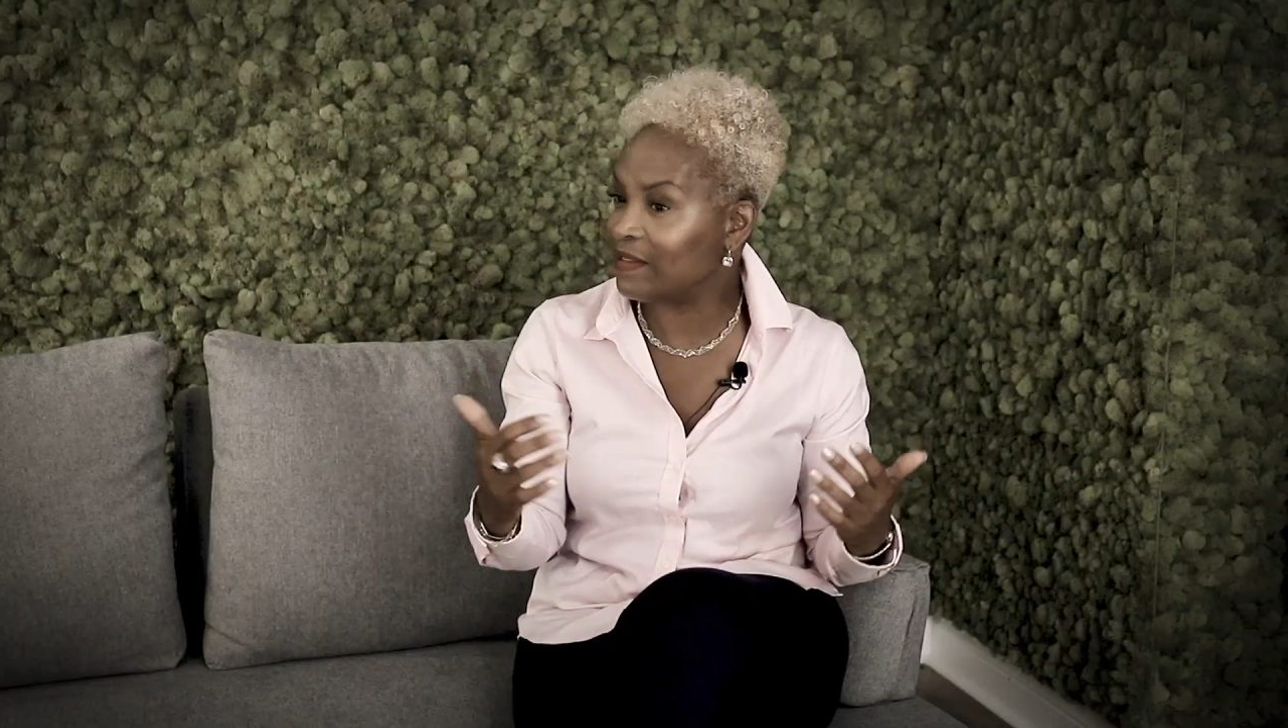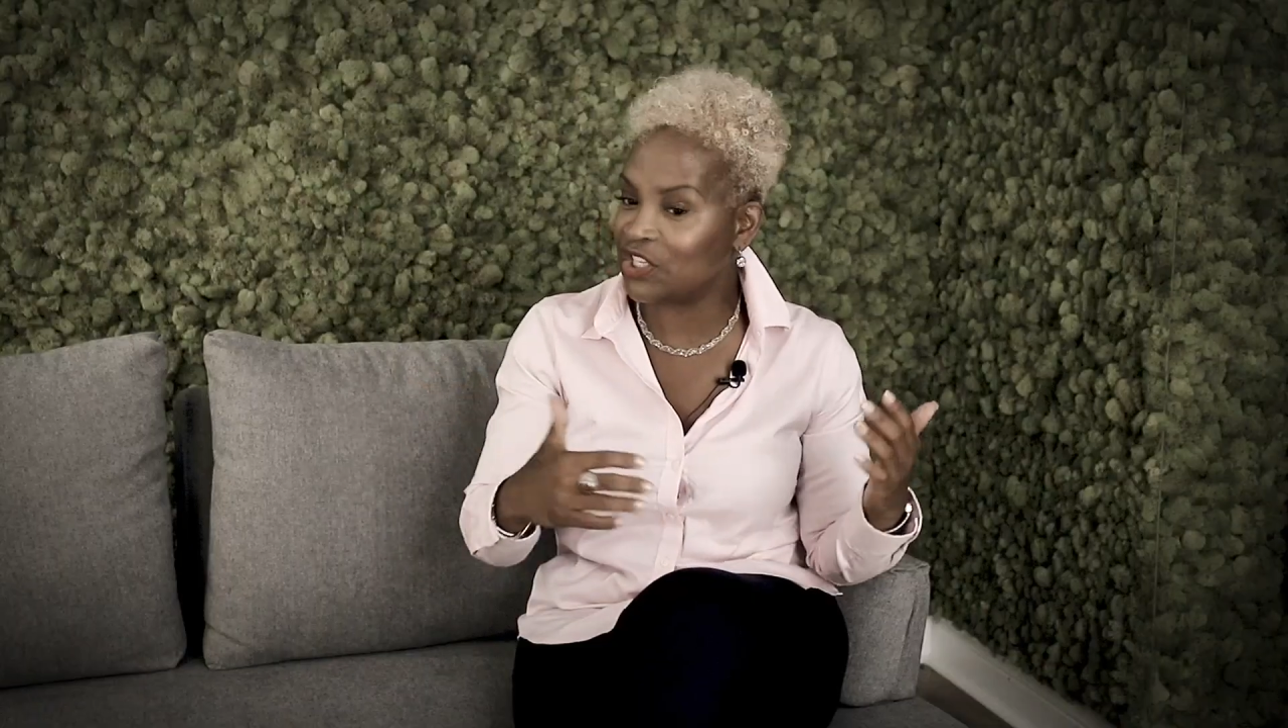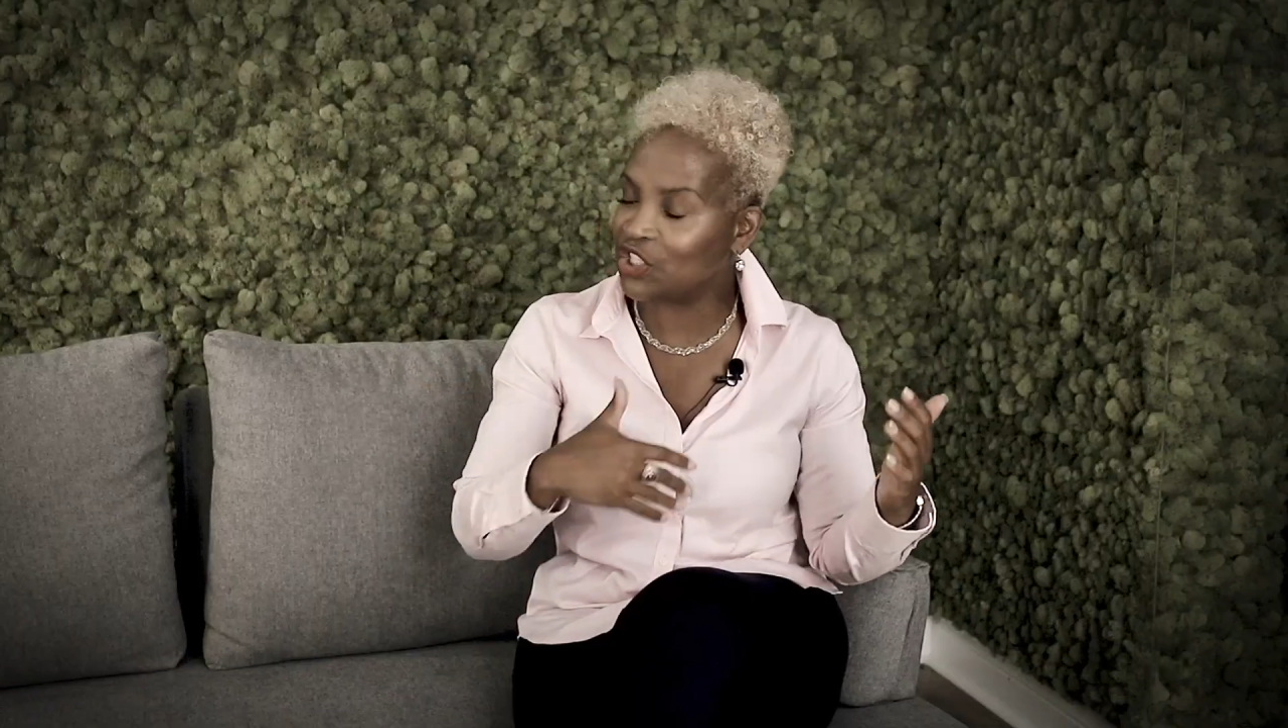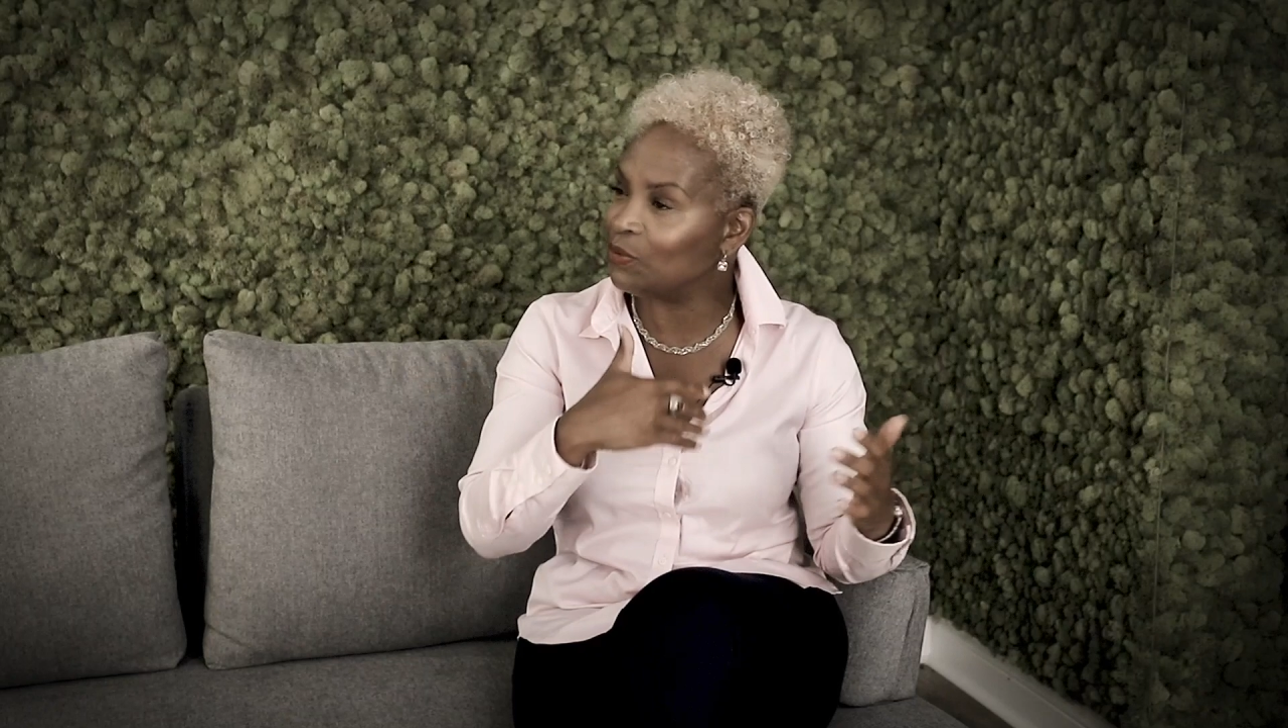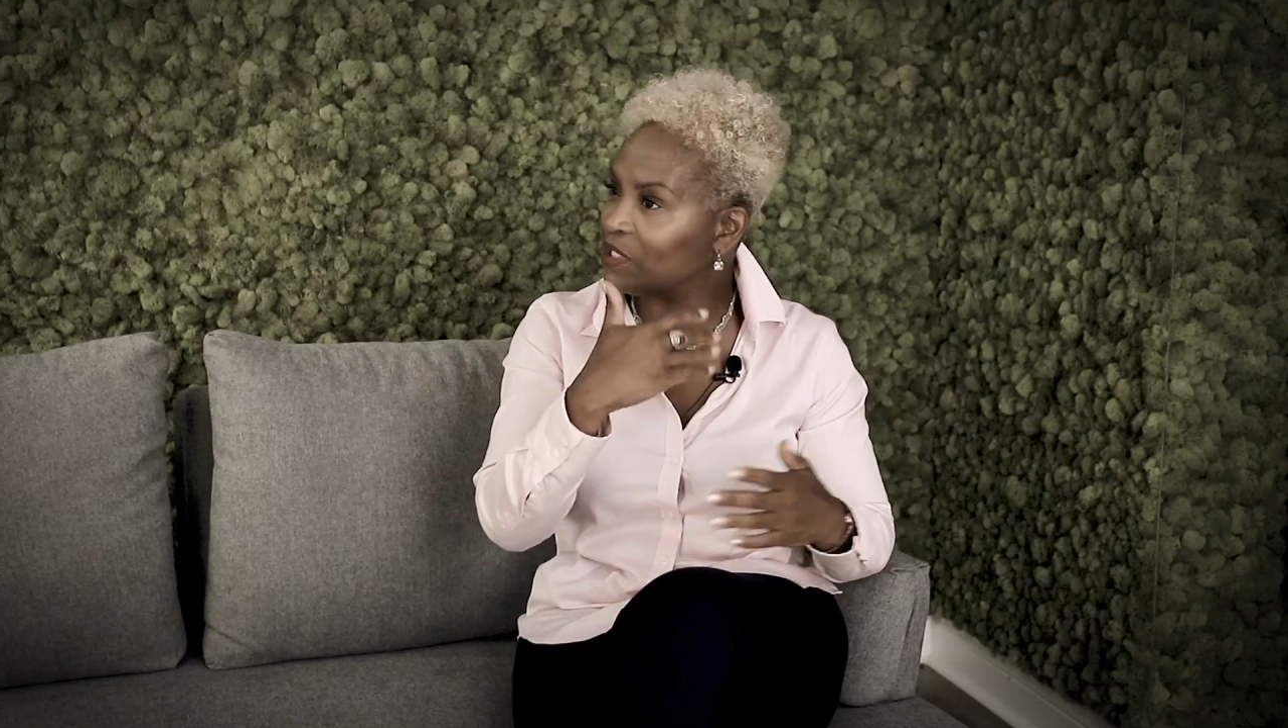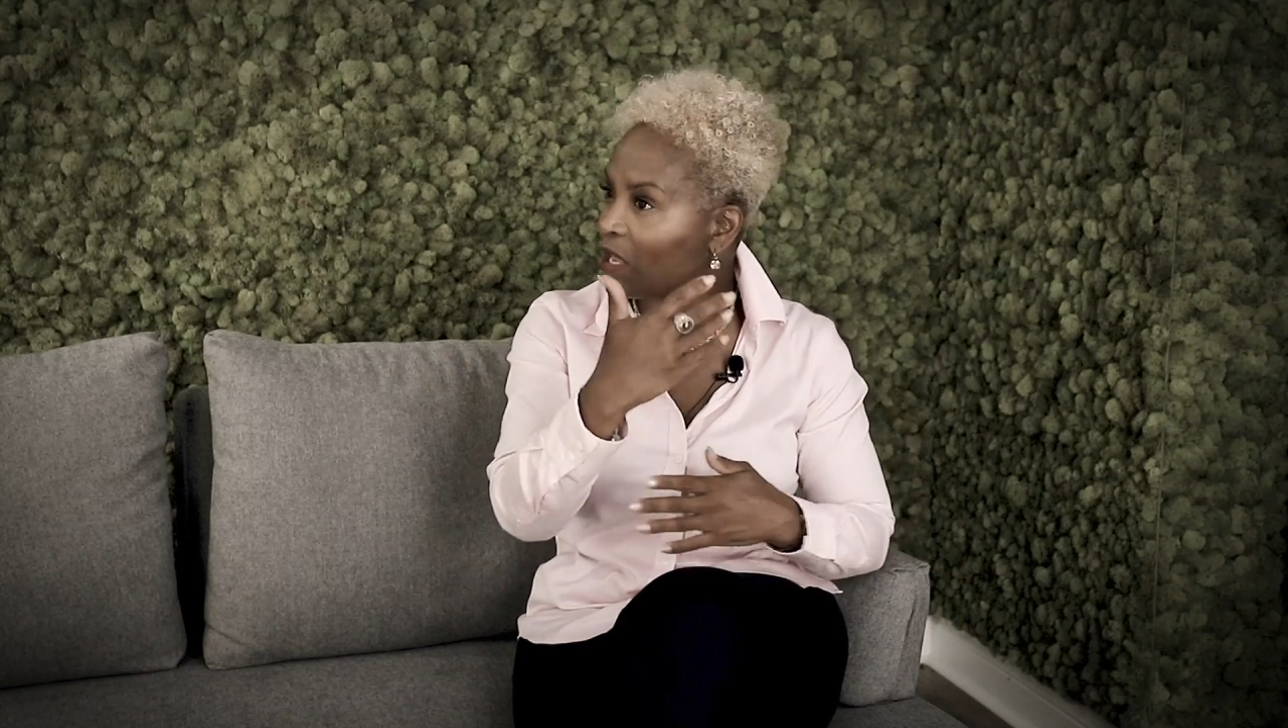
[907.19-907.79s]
and then she would